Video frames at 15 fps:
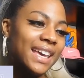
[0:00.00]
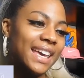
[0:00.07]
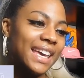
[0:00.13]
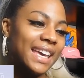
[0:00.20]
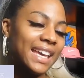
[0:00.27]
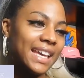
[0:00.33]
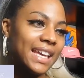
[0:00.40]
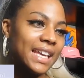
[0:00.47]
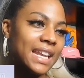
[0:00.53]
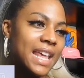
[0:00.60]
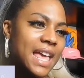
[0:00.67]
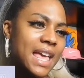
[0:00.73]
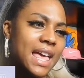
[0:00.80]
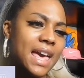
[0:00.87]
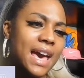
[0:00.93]
and
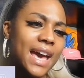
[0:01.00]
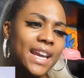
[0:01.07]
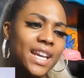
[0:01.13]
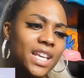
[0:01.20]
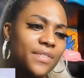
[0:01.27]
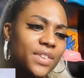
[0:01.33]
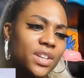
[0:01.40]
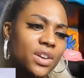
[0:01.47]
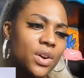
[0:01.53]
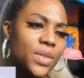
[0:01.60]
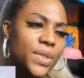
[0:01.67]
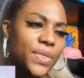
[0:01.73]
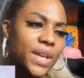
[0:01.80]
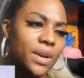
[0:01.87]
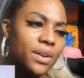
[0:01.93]
I didn't even know
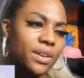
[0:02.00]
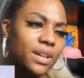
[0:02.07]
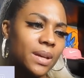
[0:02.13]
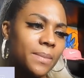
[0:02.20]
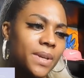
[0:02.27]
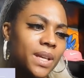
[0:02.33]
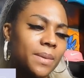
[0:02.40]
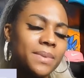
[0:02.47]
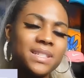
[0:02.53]
that they're coming up.